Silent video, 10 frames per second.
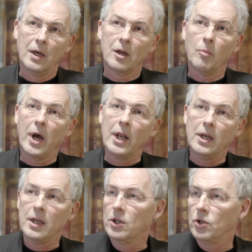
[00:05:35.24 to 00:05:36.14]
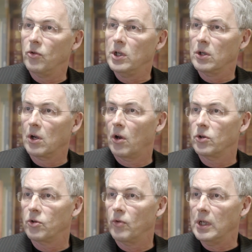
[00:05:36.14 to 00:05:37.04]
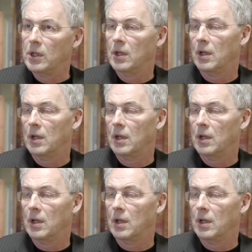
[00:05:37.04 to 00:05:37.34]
compiling dictionaries and glossaries,